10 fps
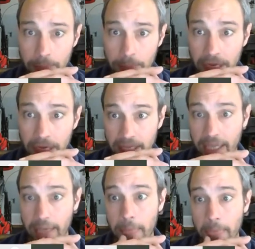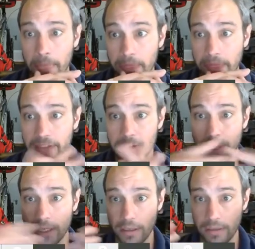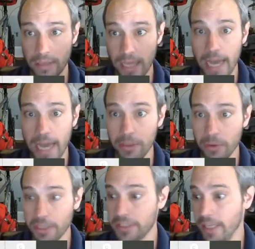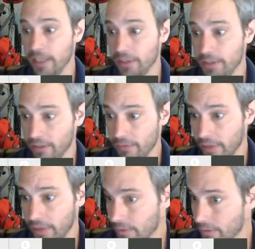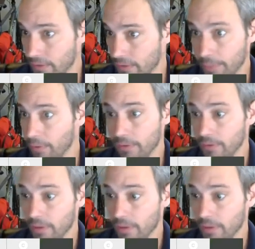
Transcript: But again, that's where, how do you understand it? You start simple.